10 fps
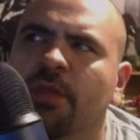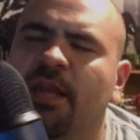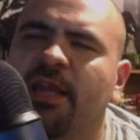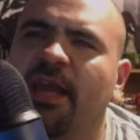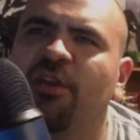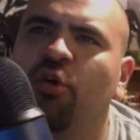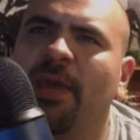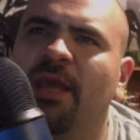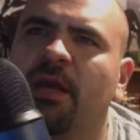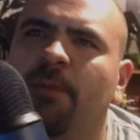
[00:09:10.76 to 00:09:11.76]
Kenny
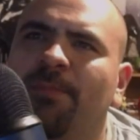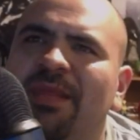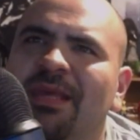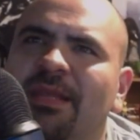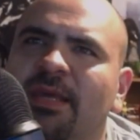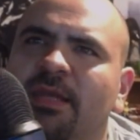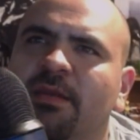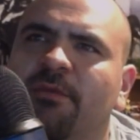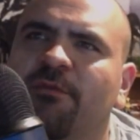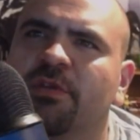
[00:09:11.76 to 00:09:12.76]
Omega, Be the Elite
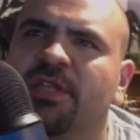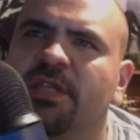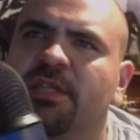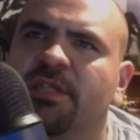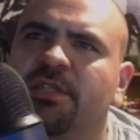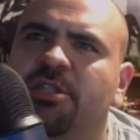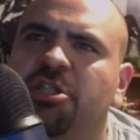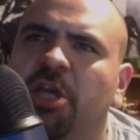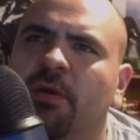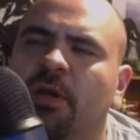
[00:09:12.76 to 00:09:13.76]
versus
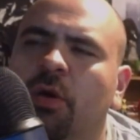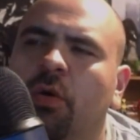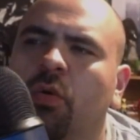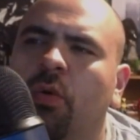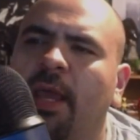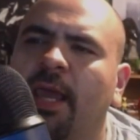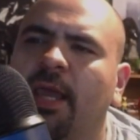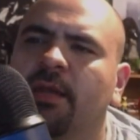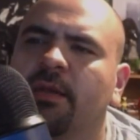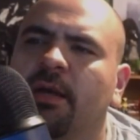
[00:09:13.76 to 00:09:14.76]
Jericho and